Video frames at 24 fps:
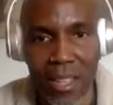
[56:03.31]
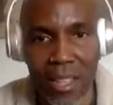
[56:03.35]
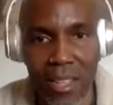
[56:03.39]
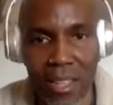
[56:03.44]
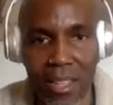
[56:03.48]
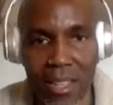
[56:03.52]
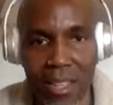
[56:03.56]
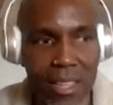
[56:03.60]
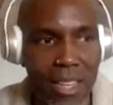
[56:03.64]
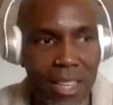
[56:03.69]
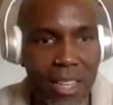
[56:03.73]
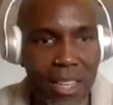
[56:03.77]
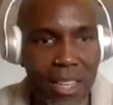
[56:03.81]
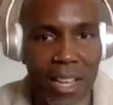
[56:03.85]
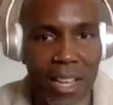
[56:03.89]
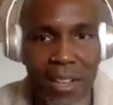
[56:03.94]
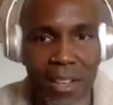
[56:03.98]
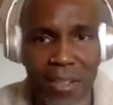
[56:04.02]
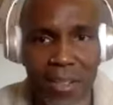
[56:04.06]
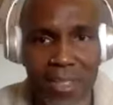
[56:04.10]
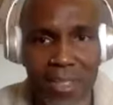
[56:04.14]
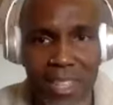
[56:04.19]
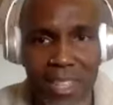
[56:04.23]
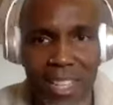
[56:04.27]
It does I
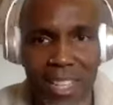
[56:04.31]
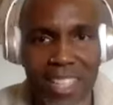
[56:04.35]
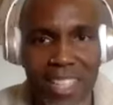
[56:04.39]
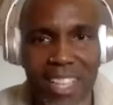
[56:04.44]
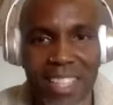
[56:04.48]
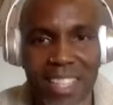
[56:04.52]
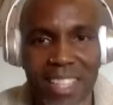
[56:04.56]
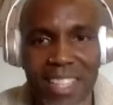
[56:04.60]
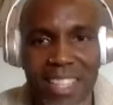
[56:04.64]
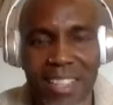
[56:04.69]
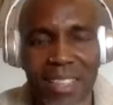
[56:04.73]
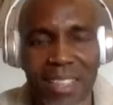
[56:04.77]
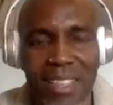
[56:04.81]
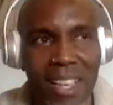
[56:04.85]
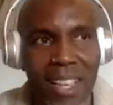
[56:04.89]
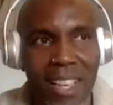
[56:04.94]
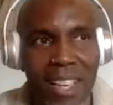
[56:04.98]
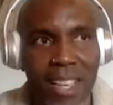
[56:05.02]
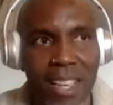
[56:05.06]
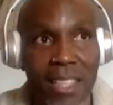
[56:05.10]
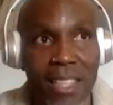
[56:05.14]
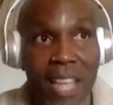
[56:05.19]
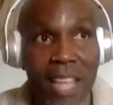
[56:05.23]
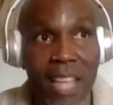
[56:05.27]
don't. It doesn't.
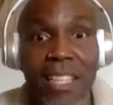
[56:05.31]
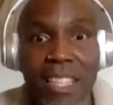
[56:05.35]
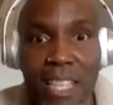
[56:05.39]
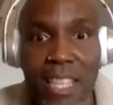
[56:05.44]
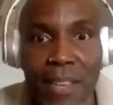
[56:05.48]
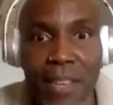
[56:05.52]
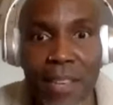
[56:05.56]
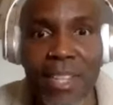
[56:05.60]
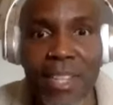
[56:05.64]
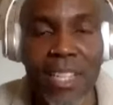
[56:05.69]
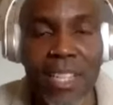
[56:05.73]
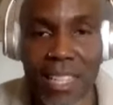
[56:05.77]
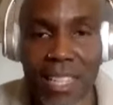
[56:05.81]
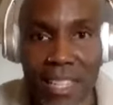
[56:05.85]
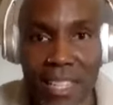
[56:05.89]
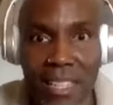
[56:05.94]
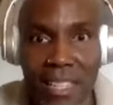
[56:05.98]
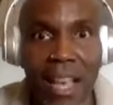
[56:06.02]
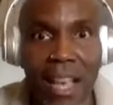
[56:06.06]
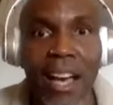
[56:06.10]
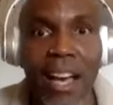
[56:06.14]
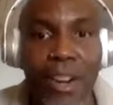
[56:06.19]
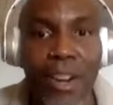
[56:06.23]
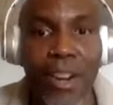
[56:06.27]
That's not even a
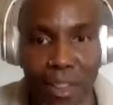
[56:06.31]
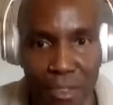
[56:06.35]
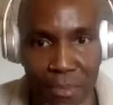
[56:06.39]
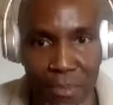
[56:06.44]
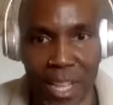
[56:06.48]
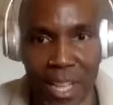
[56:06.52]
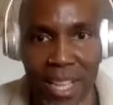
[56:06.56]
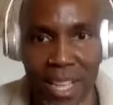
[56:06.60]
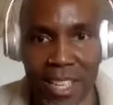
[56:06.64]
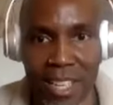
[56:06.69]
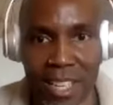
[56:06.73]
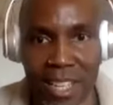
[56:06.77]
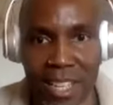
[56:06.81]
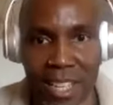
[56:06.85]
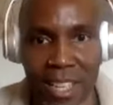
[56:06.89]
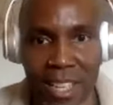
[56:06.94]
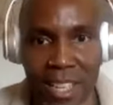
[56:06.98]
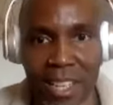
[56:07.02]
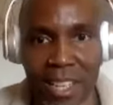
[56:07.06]
desire of mine.